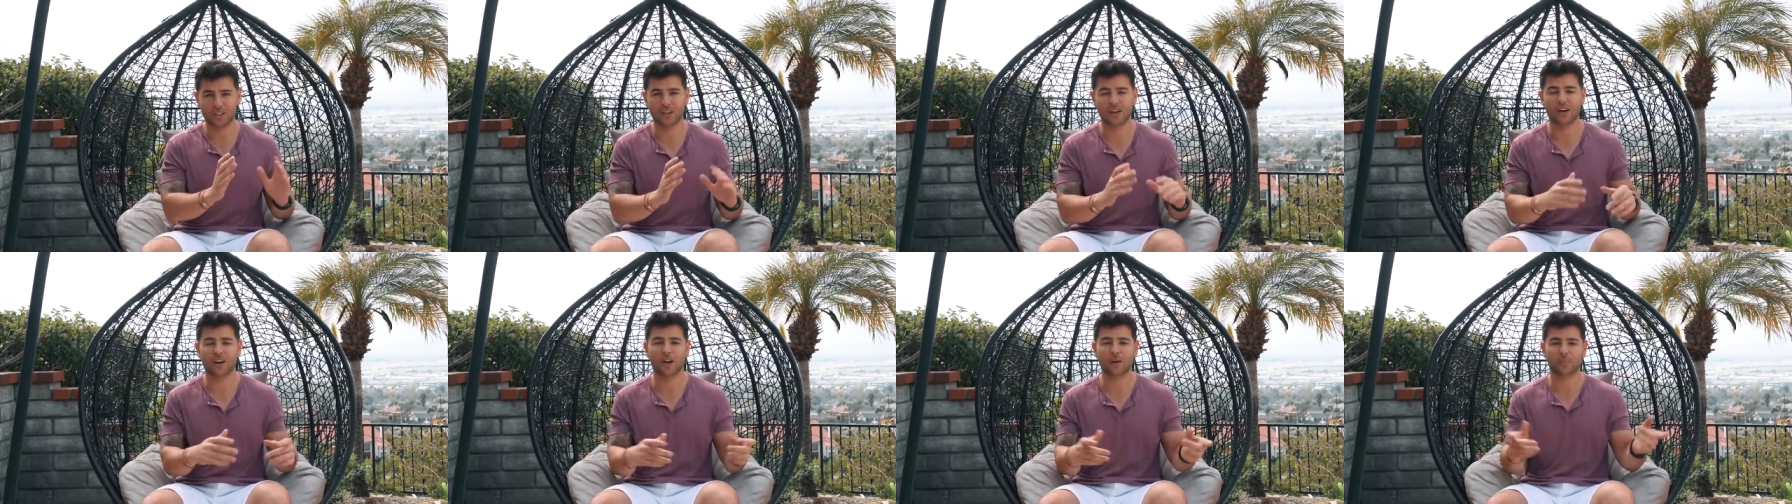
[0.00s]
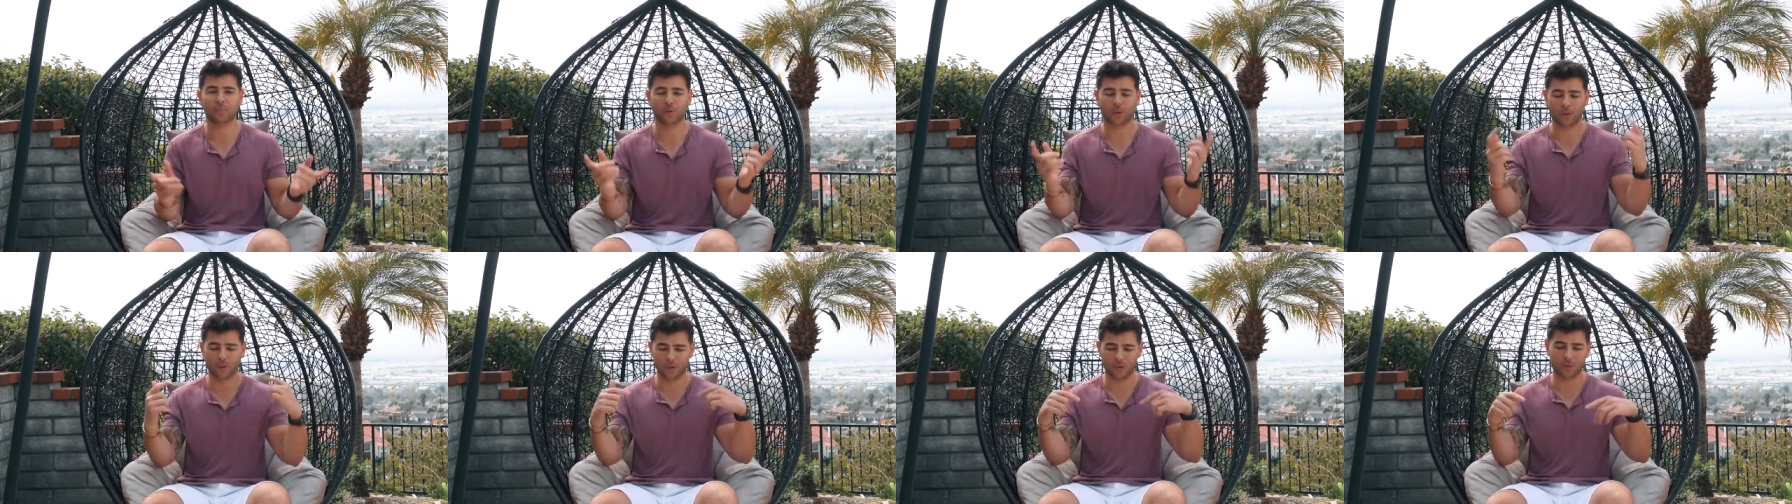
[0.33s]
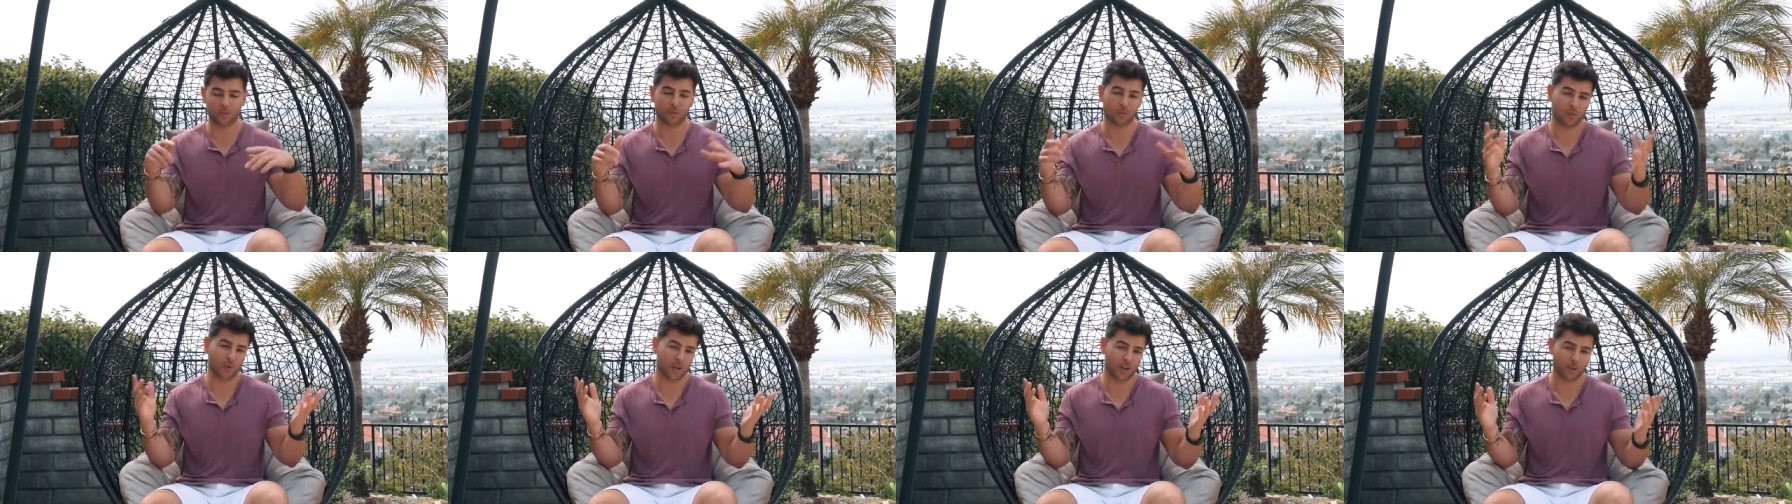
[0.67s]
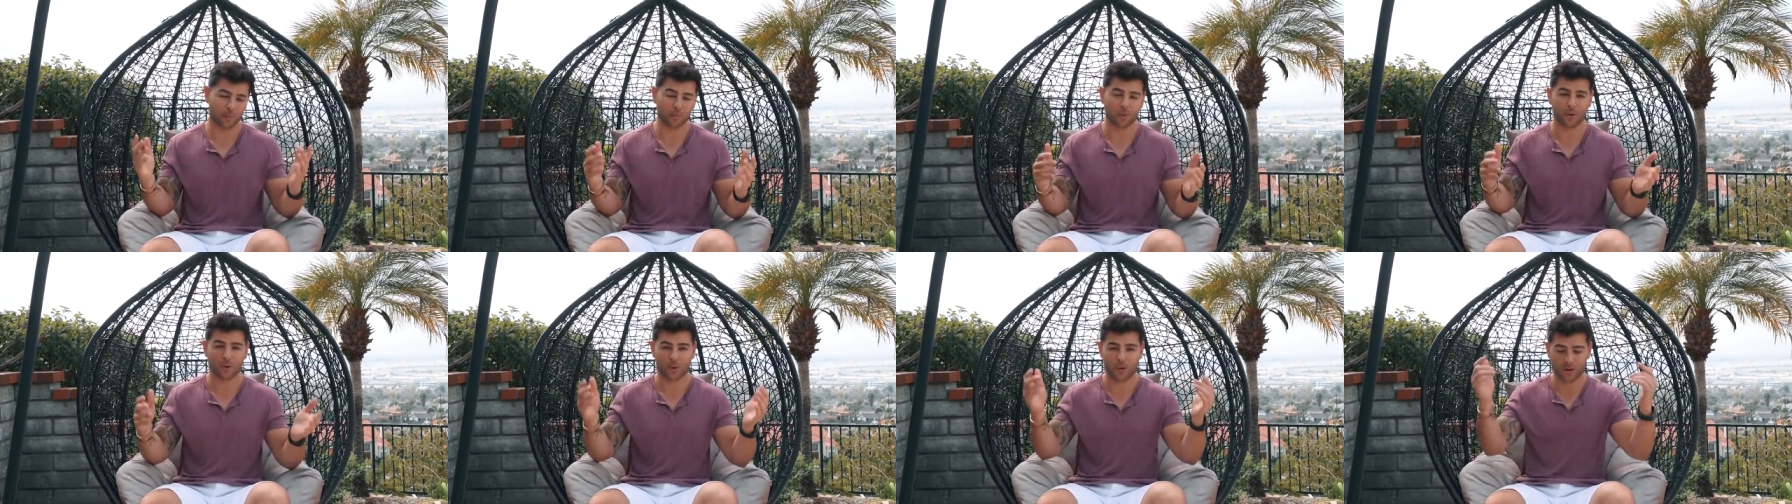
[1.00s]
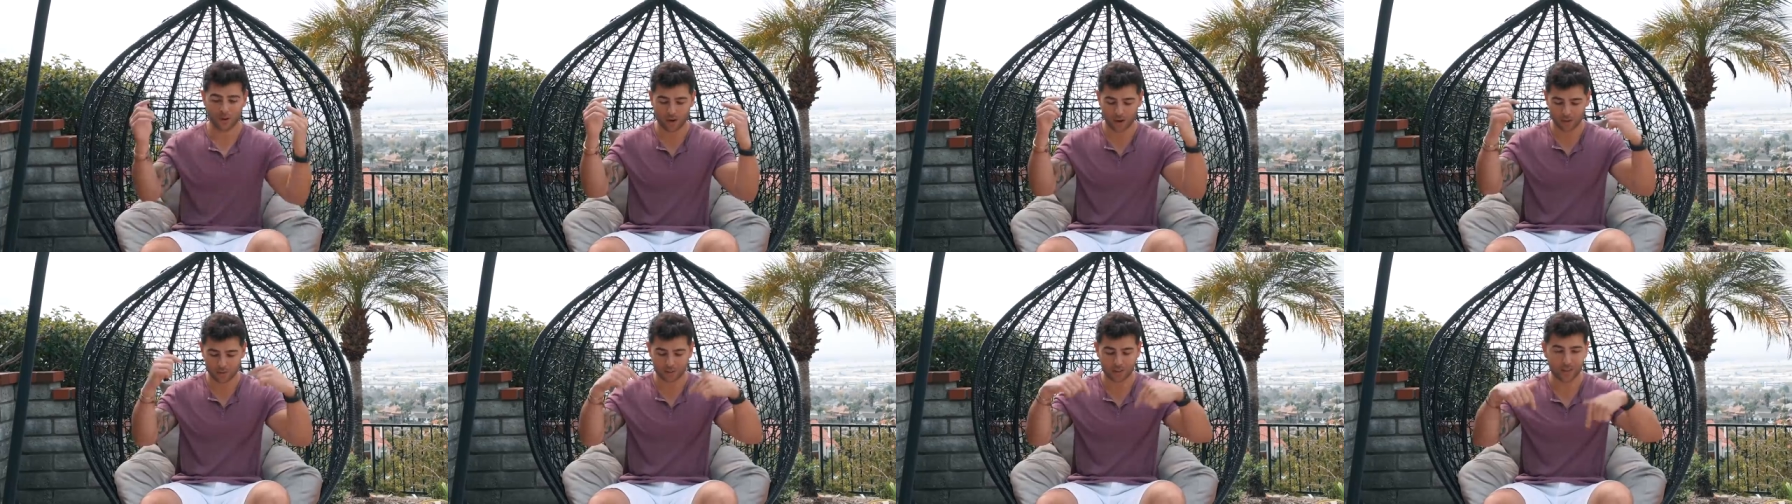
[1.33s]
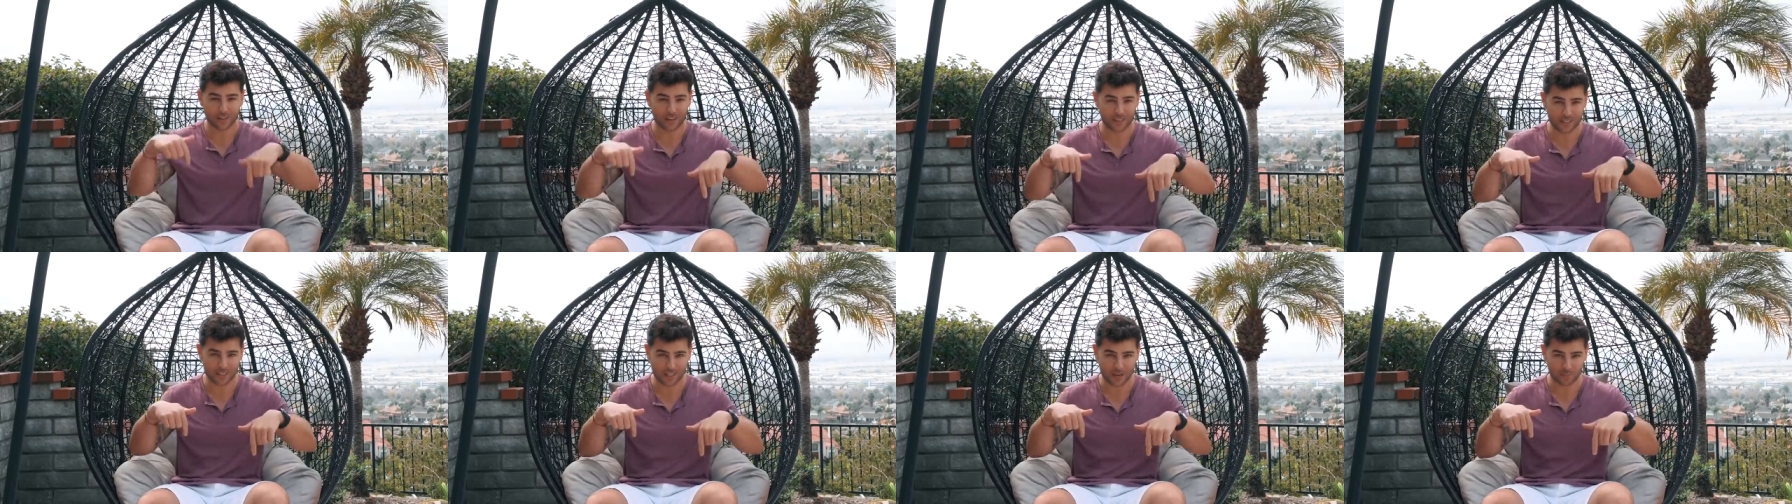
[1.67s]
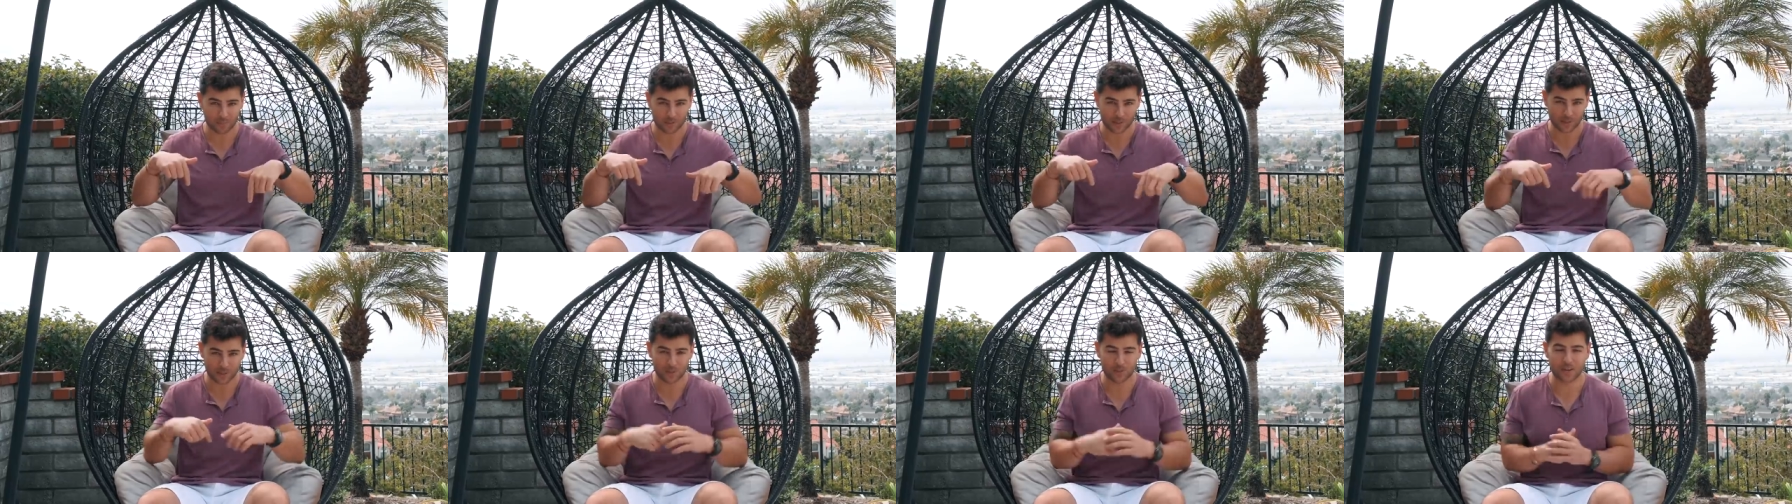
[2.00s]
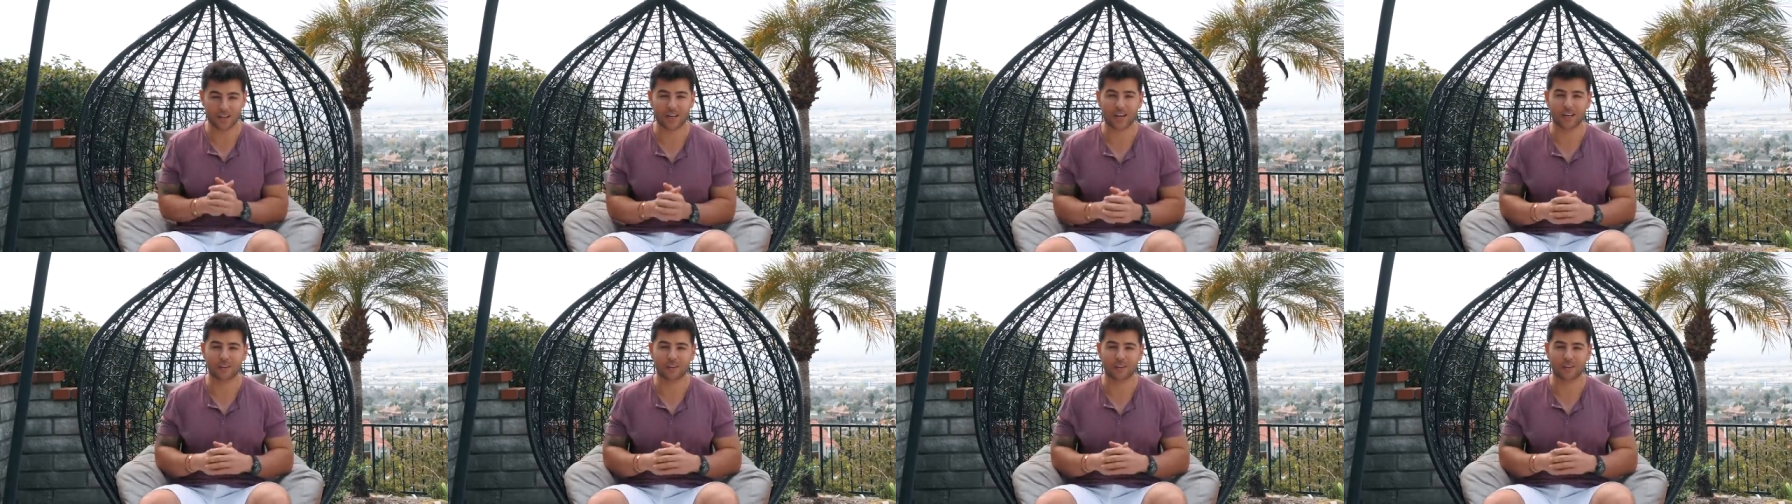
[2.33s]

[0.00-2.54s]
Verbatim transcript: upload it and re-upload it onto this episode,